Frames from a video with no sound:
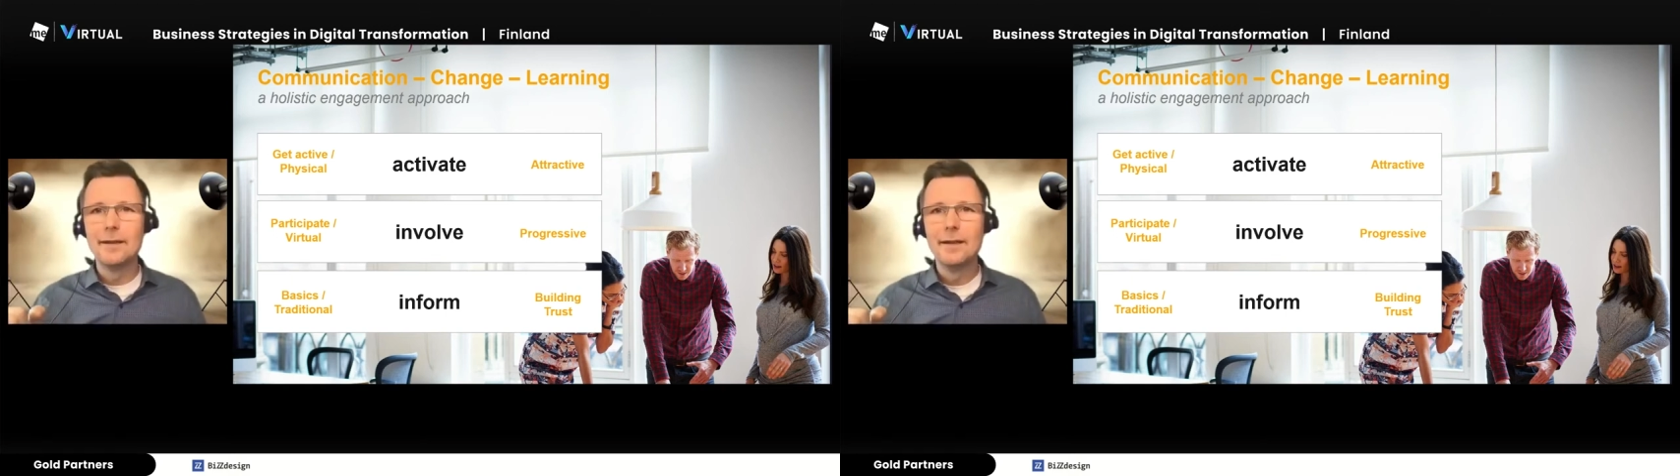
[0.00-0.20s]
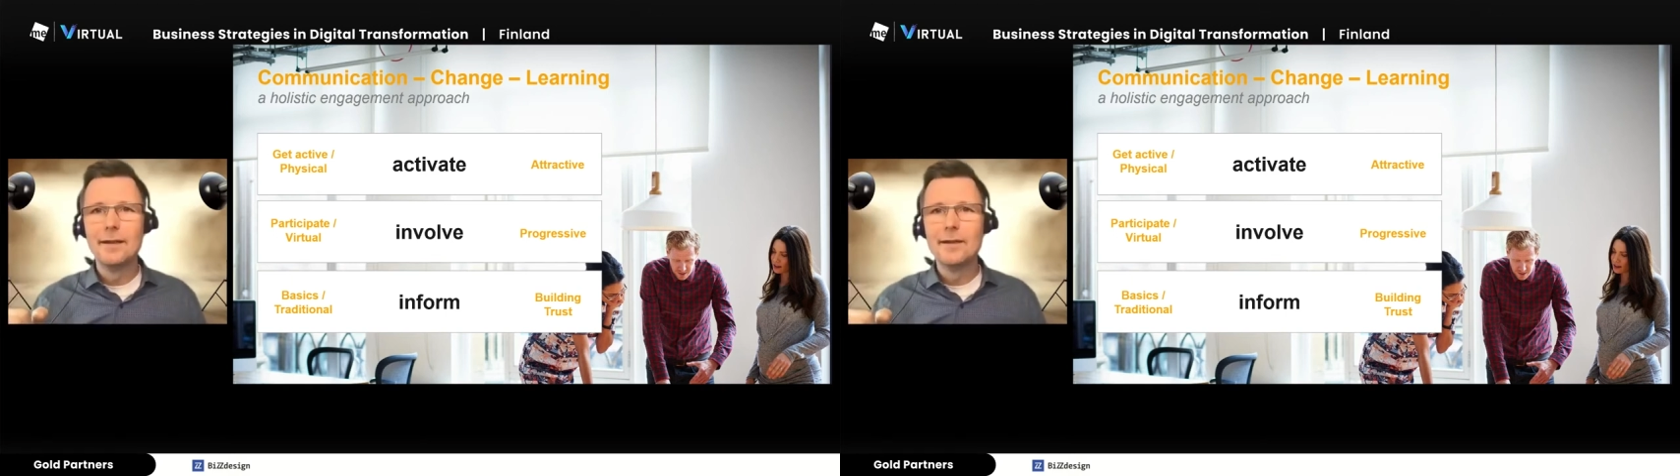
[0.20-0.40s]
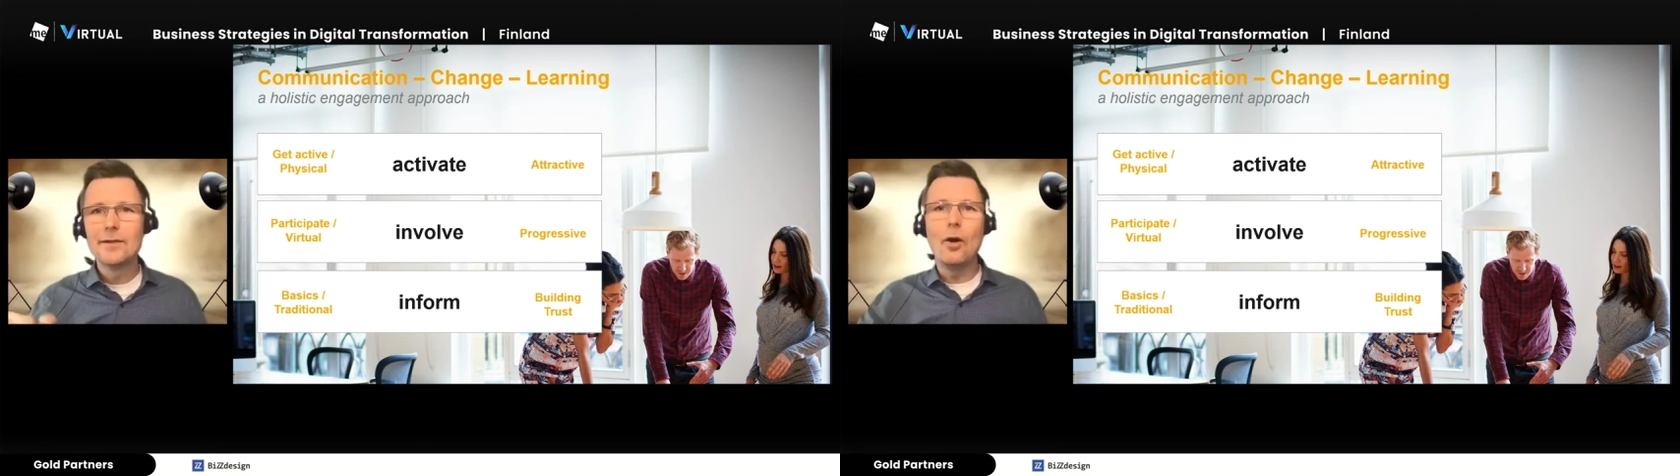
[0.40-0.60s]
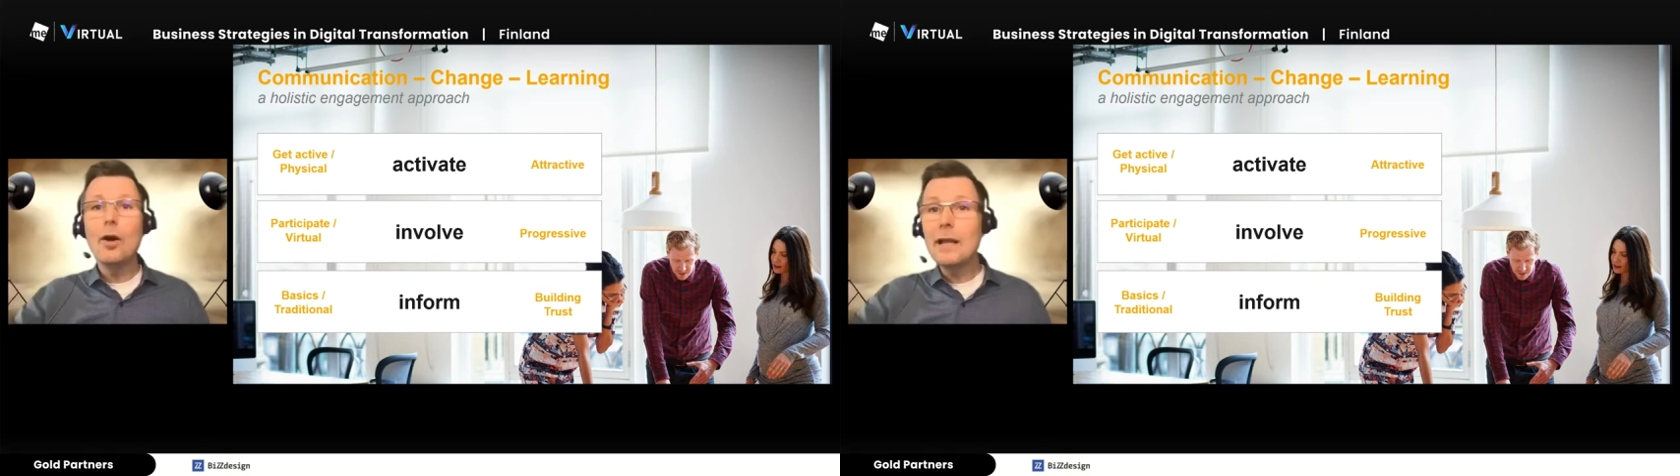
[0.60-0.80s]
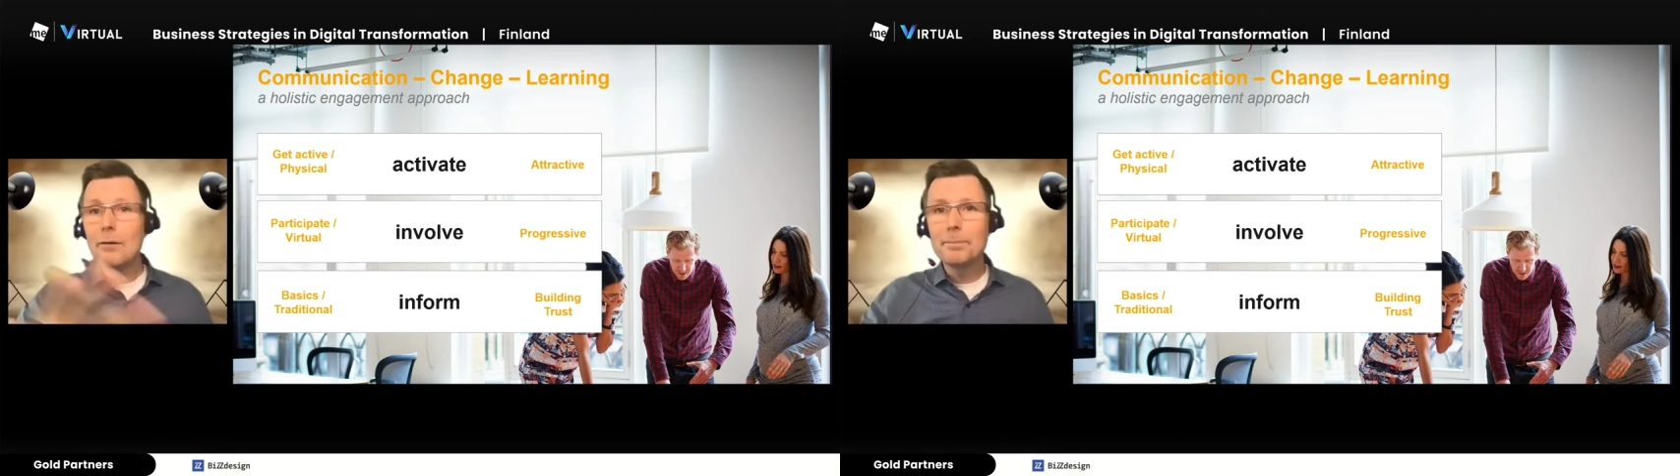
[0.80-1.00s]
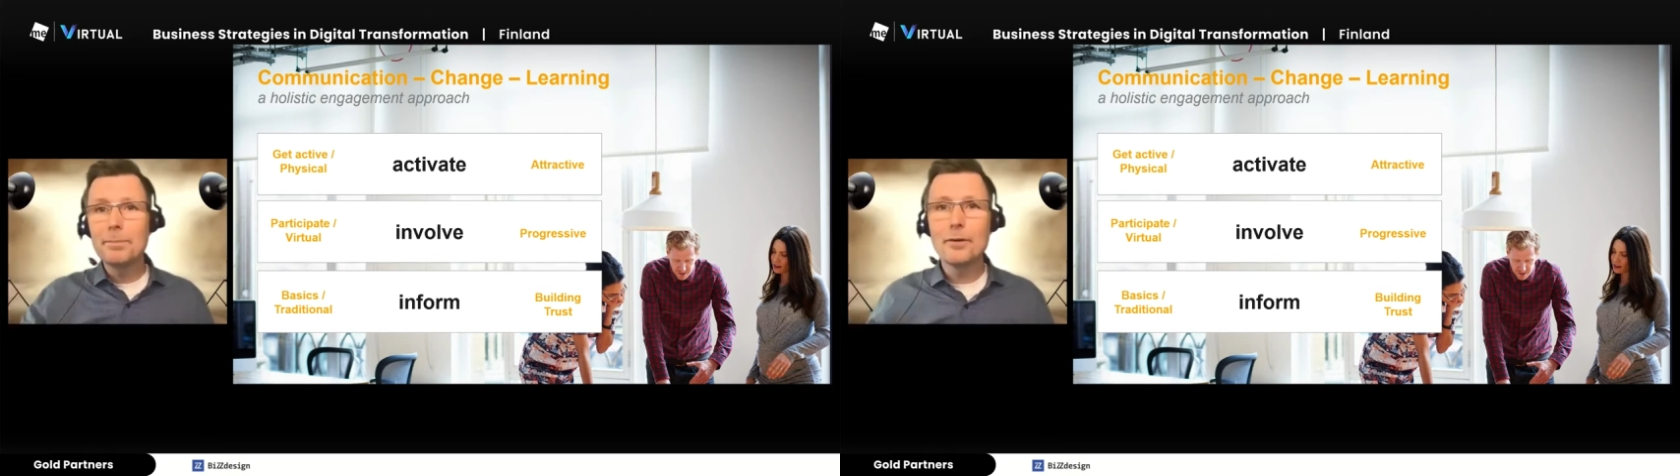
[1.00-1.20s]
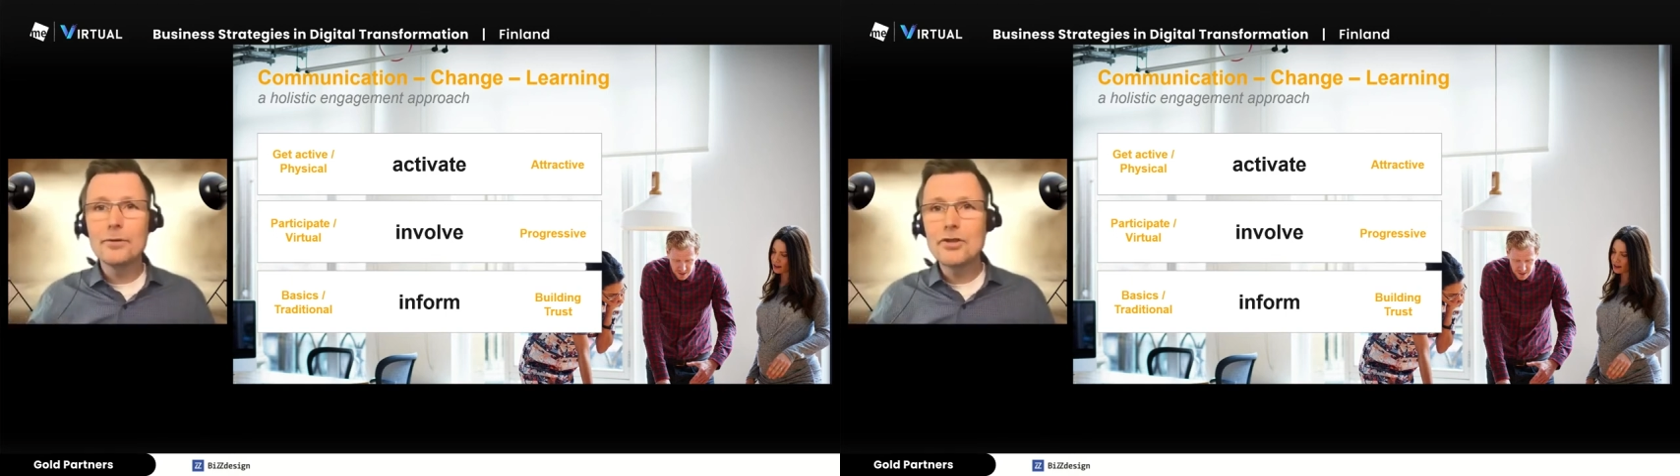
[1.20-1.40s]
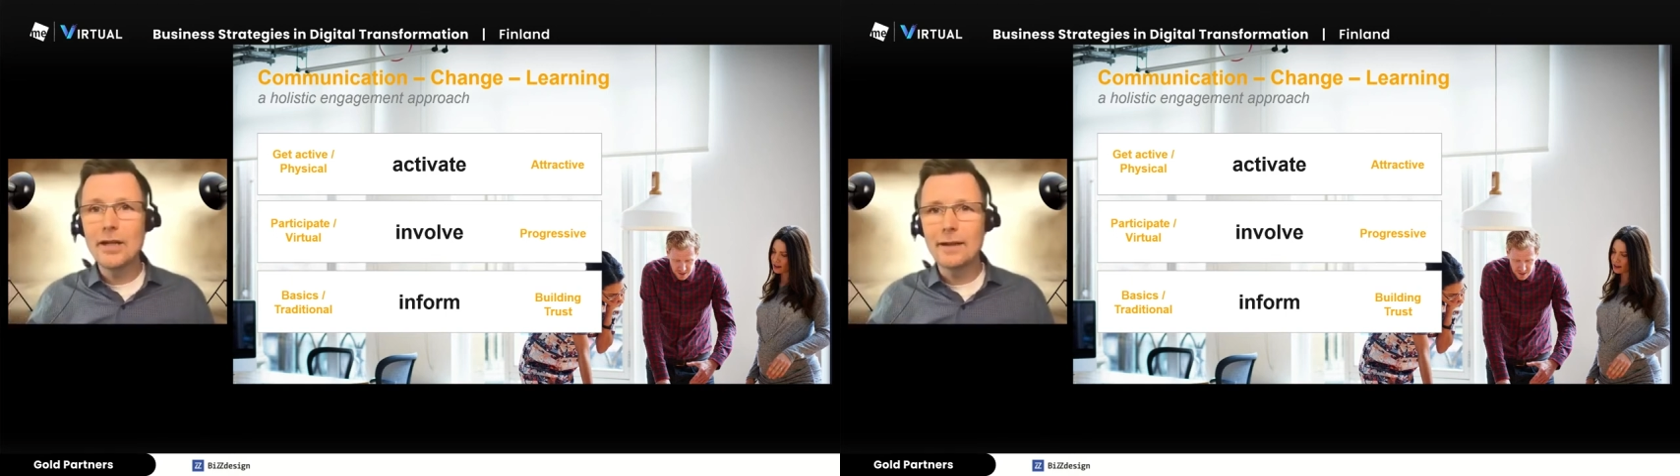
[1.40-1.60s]
So all our
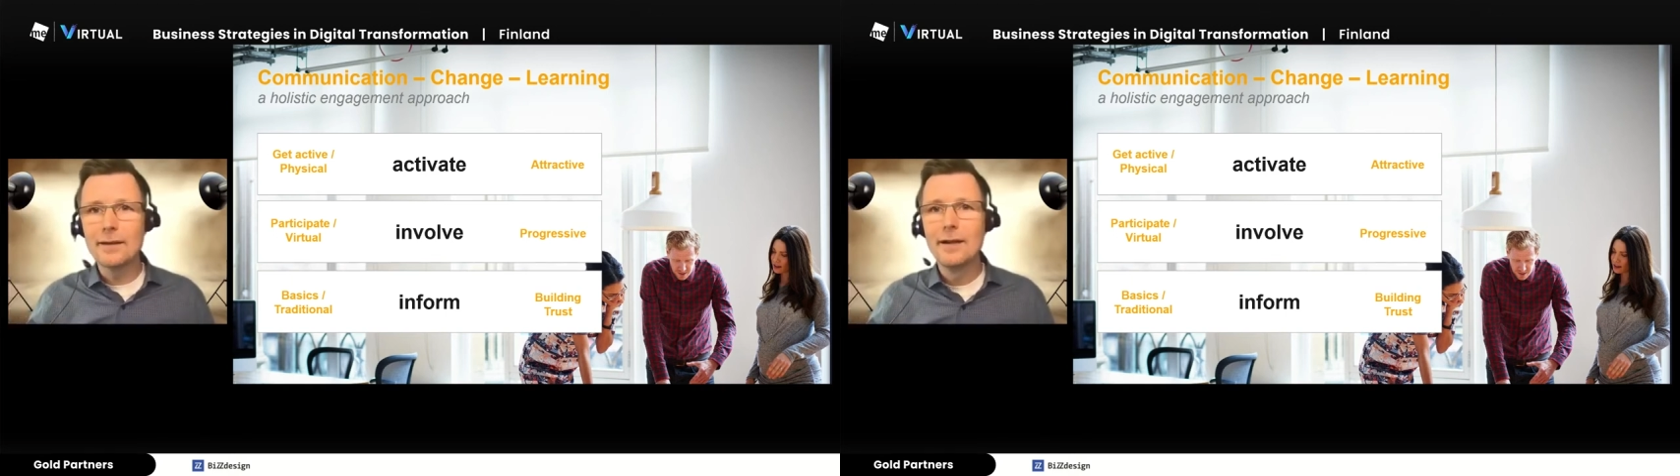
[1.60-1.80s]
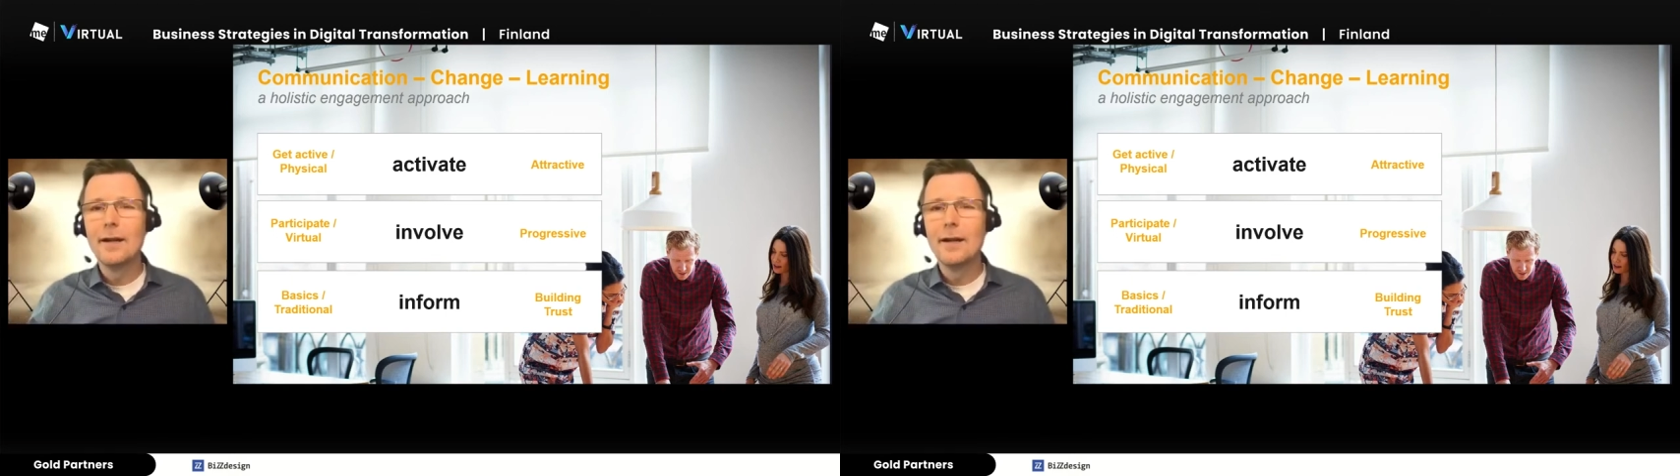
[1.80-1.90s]
project